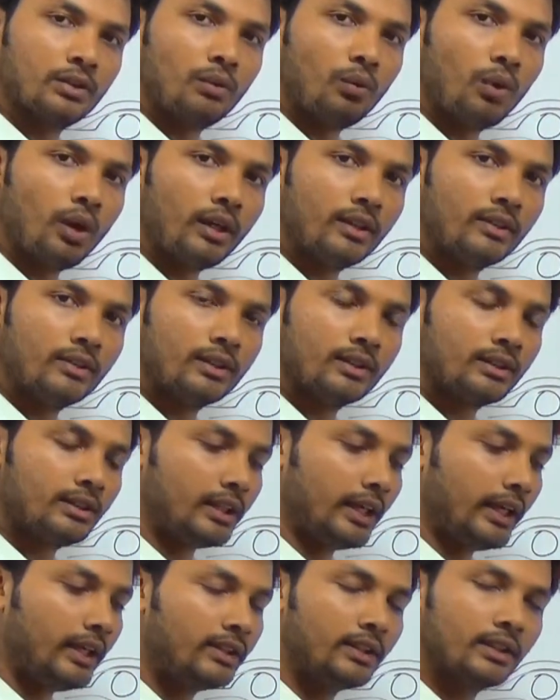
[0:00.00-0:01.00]
what is the
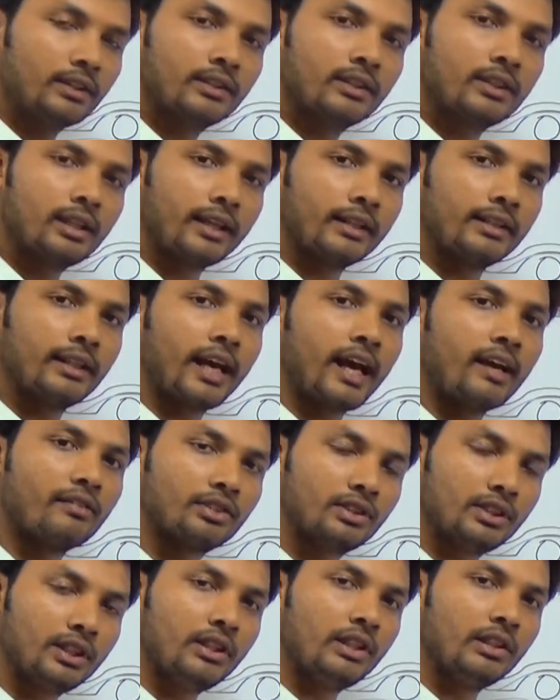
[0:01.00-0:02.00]
changes like they have
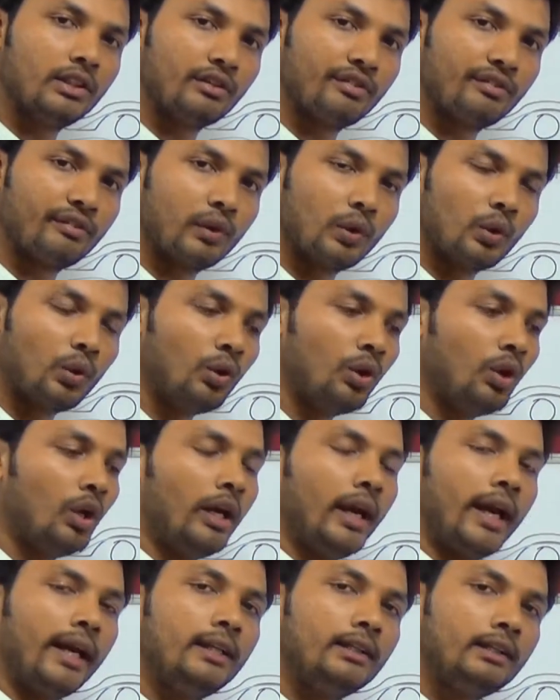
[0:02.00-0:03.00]
seen in the flow
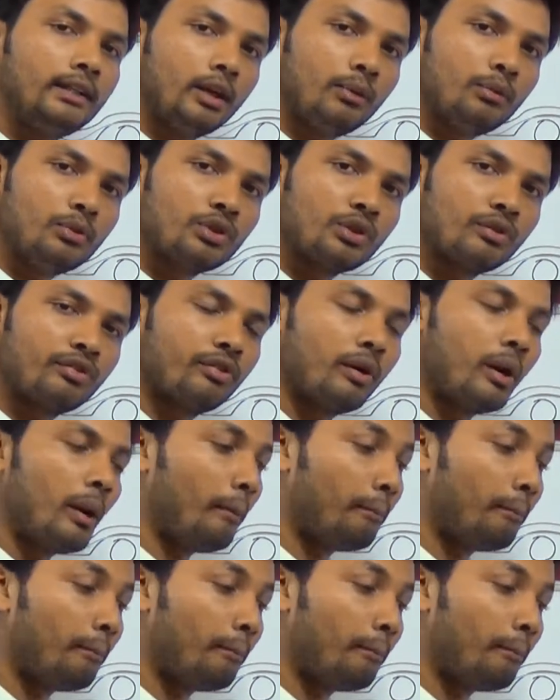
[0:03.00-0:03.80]
in terms of